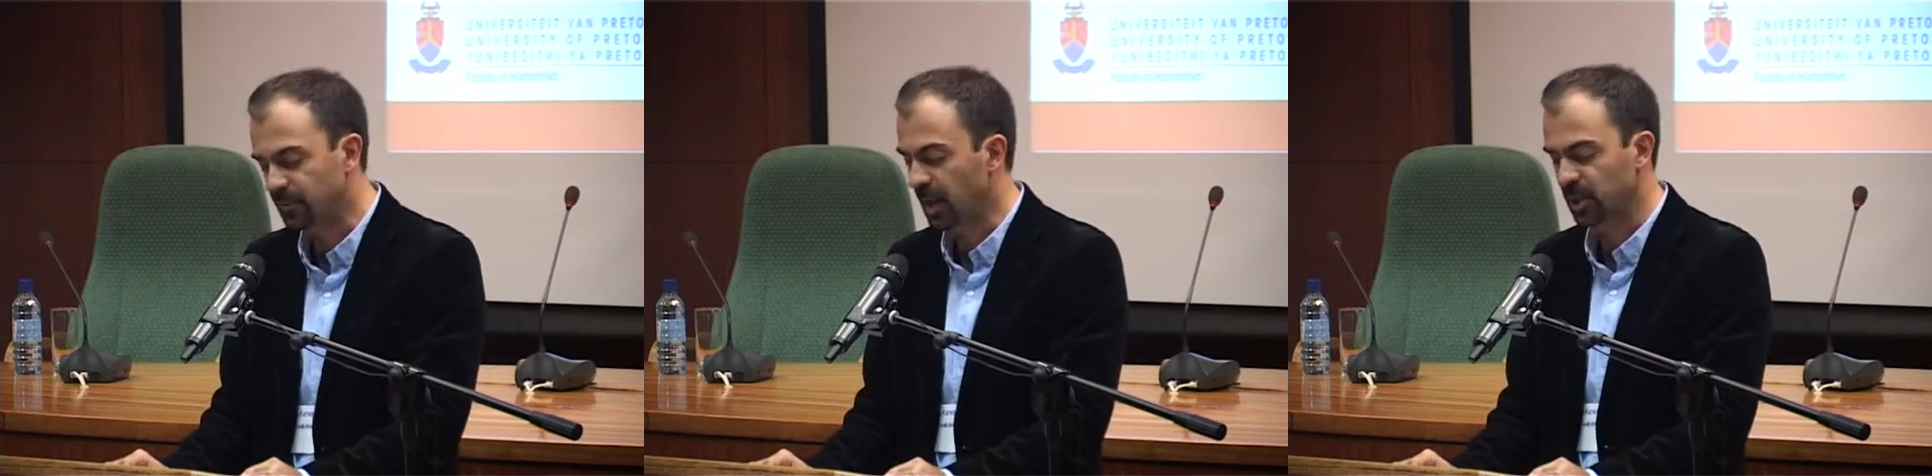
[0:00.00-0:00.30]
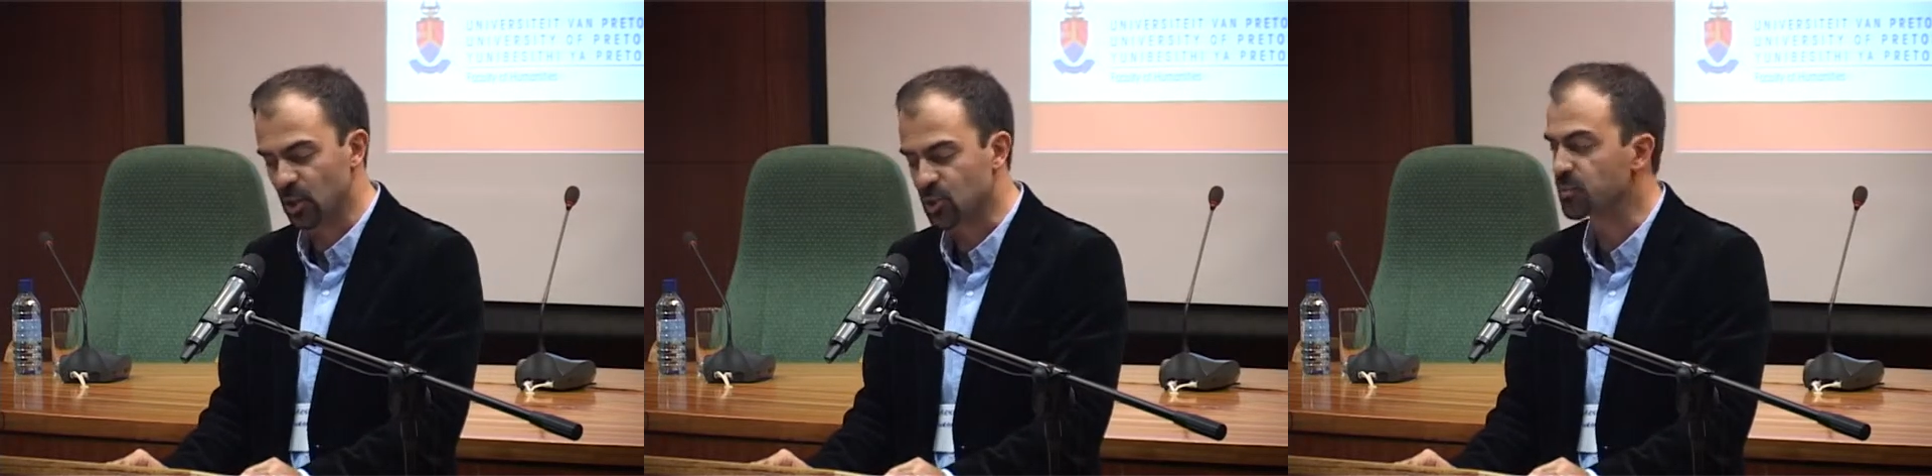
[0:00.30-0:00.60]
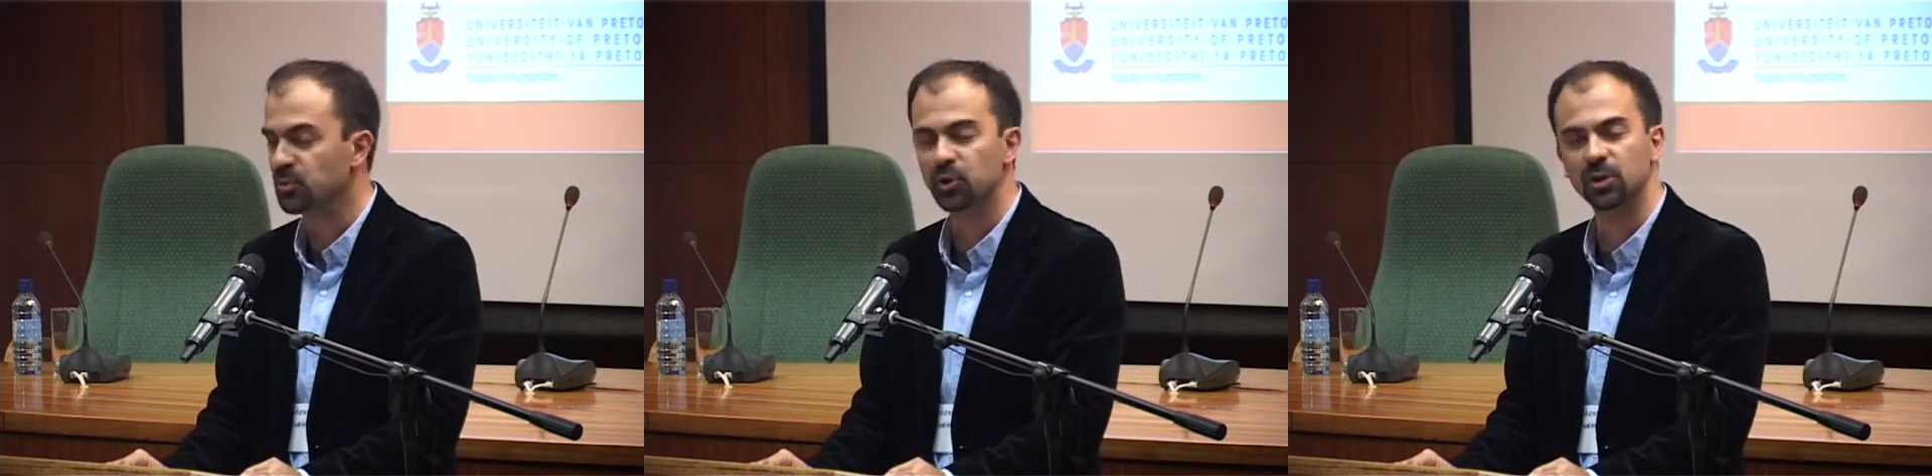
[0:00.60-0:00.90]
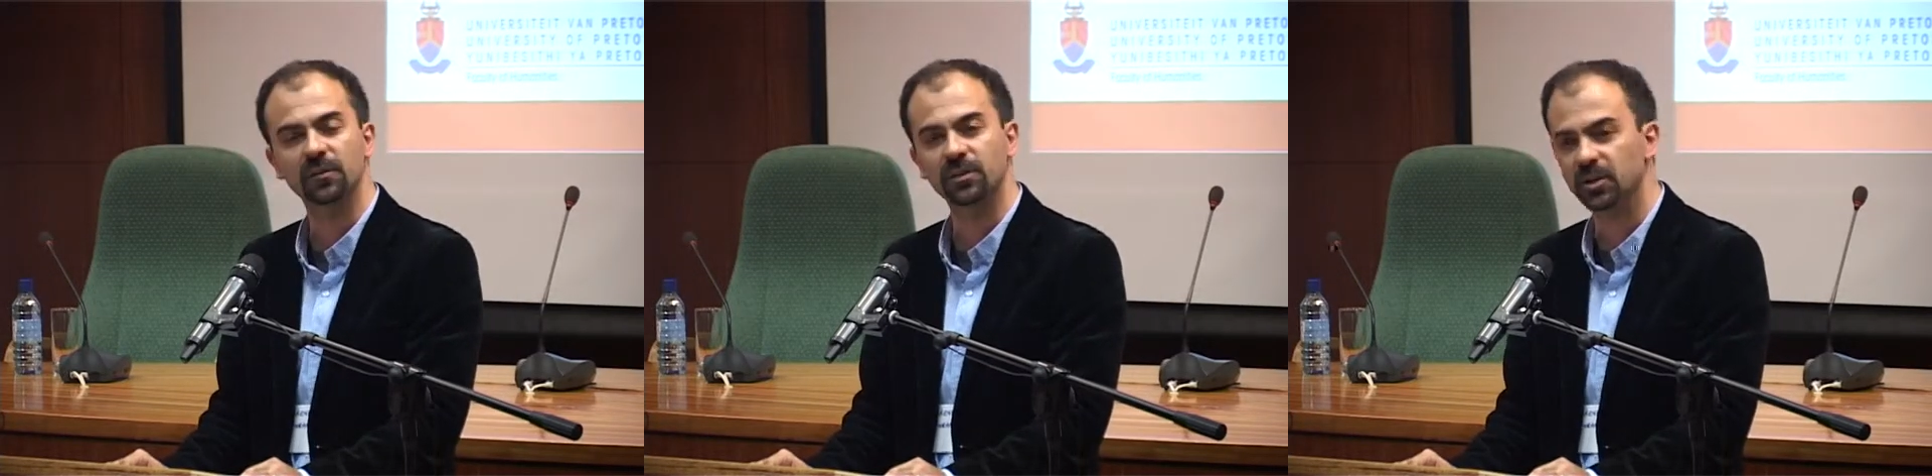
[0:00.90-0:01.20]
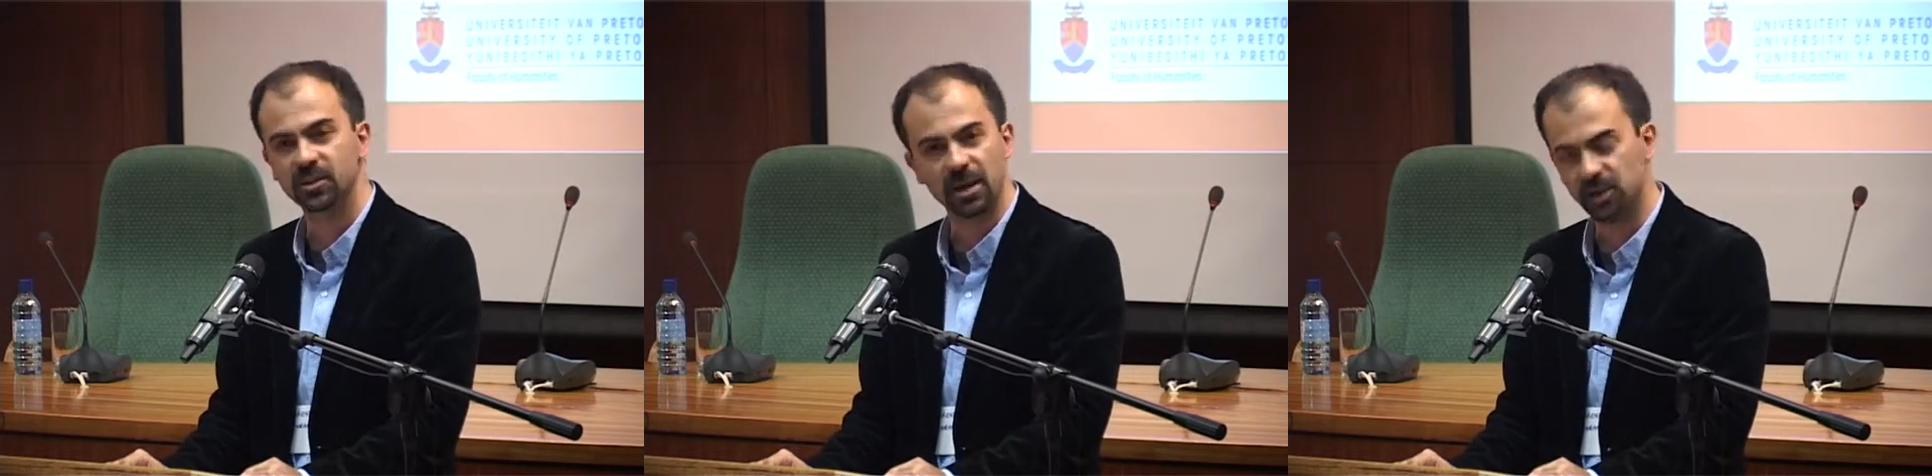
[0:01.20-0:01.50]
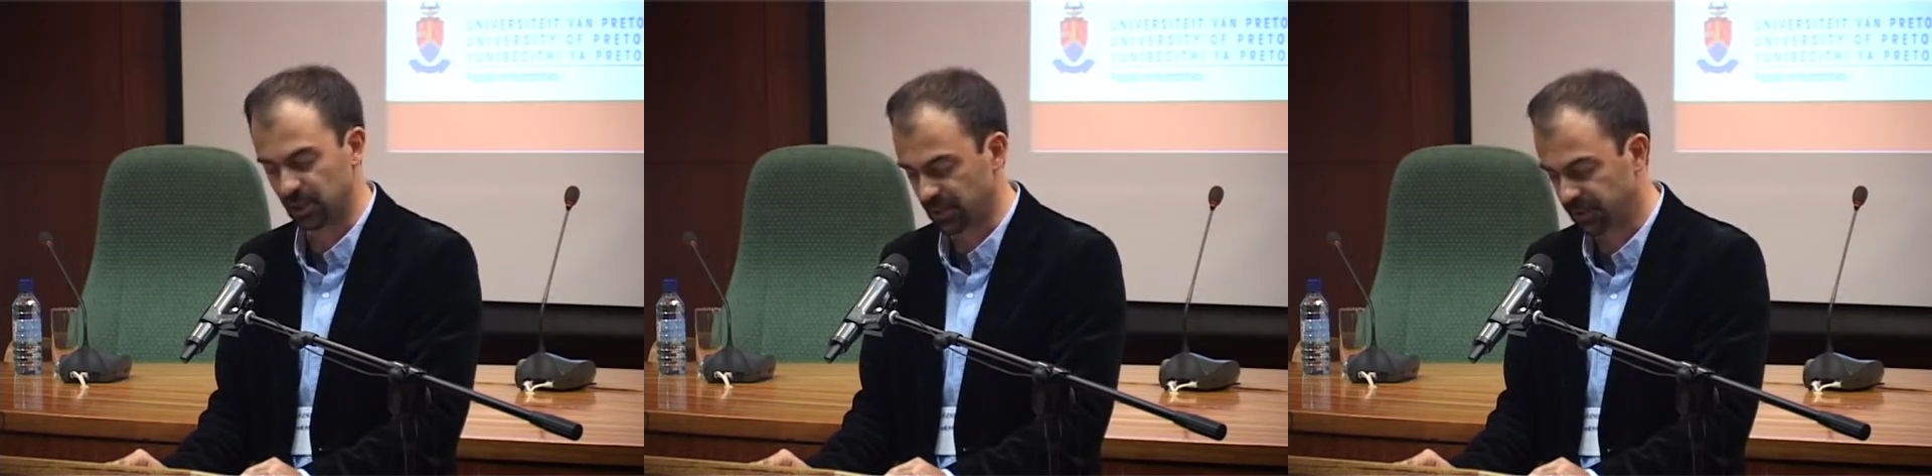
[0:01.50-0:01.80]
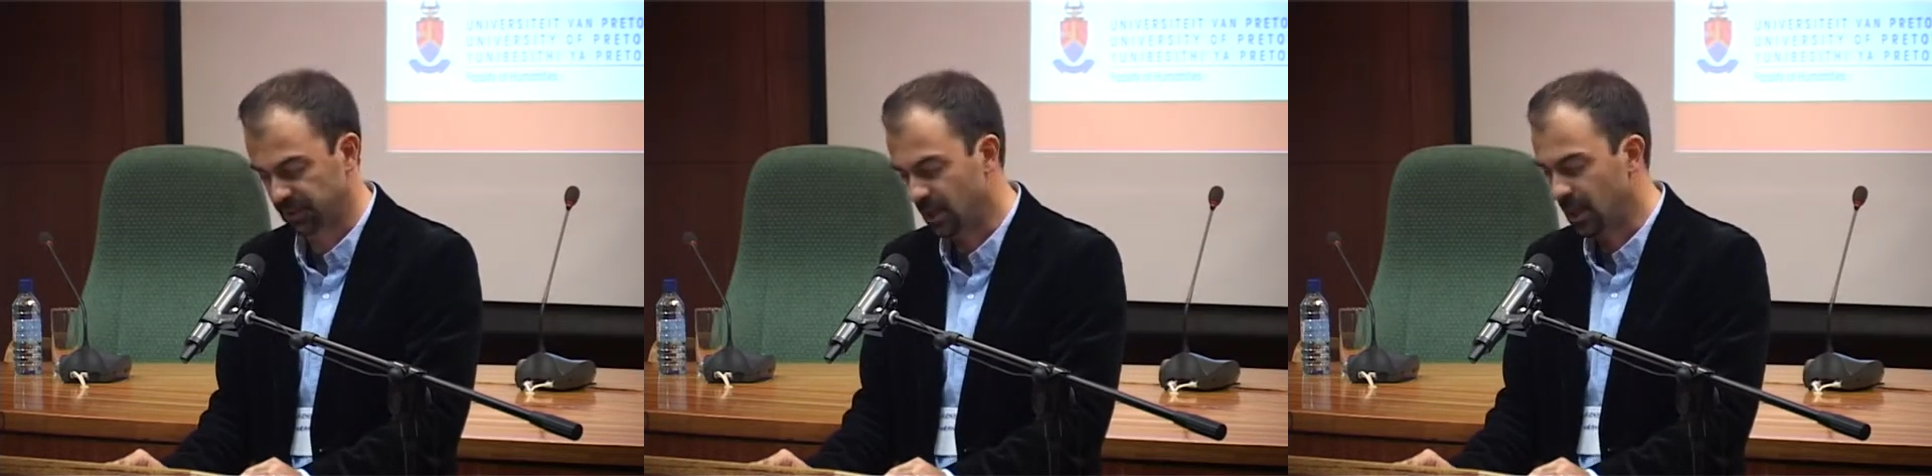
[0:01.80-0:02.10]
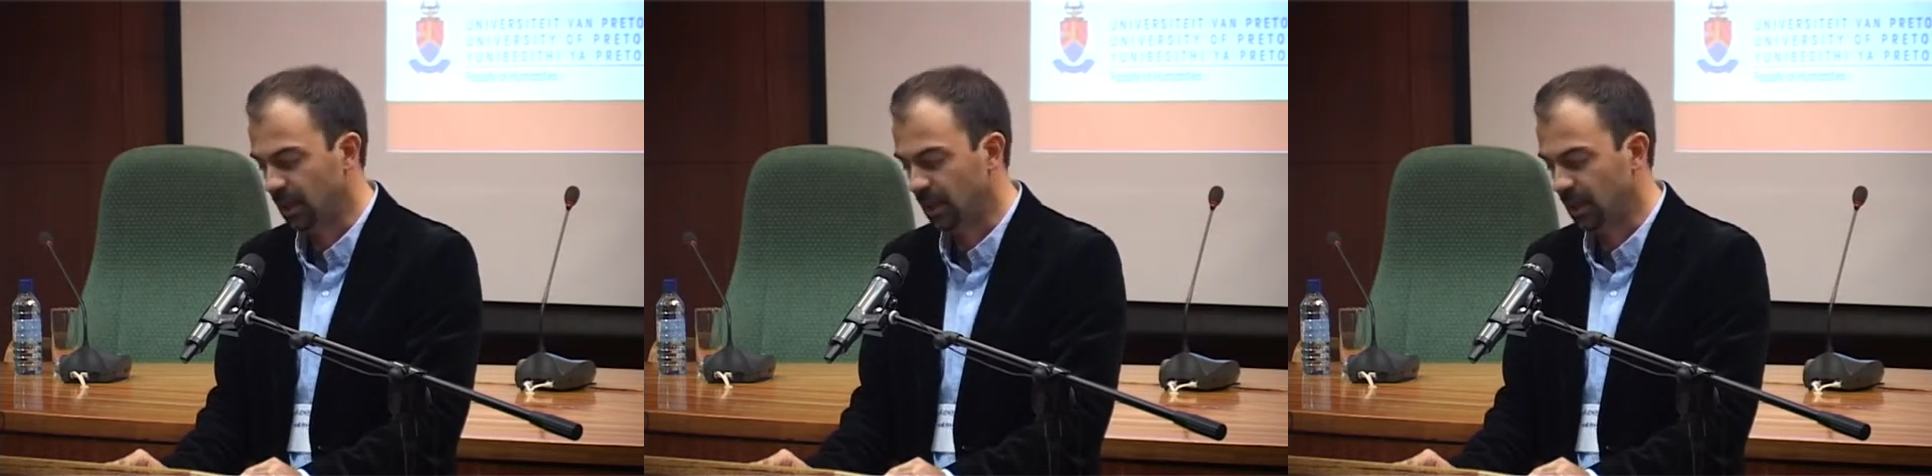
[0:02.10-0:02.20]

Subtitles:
by the contribution of non-specialists,